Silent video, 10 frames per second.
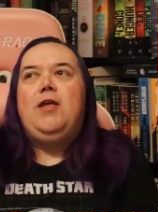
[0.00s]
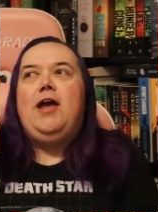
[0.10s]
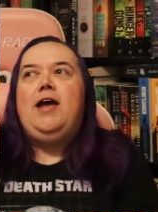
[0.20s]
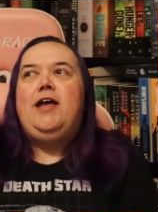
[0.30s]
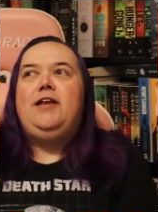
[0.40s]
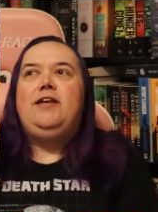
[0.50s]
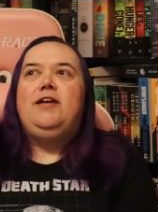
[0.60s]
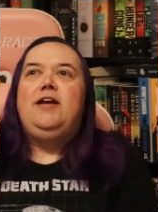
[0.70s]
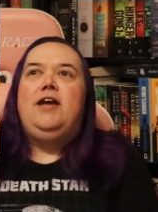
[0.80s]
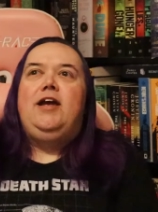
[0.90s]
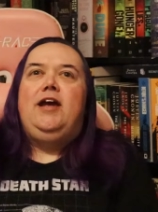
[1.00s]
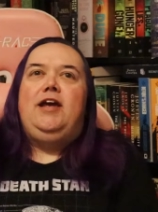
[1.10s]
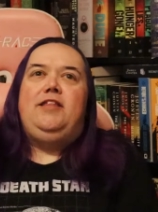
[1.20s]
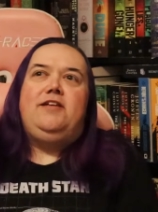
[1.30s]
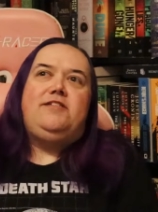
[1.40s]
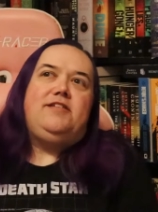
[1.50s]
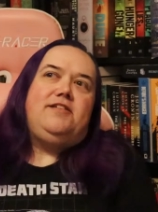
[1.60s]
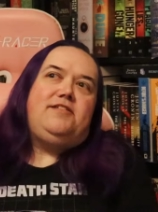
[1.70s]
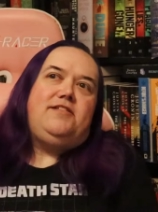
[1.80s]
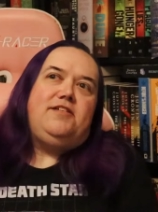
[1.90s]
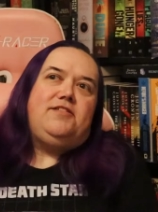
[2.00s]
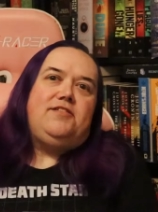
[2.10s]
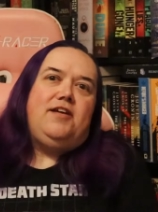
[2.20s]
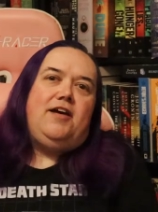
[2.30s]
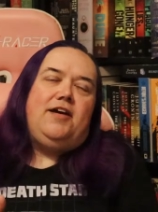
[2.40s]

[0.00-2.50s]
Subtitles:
And in this instance,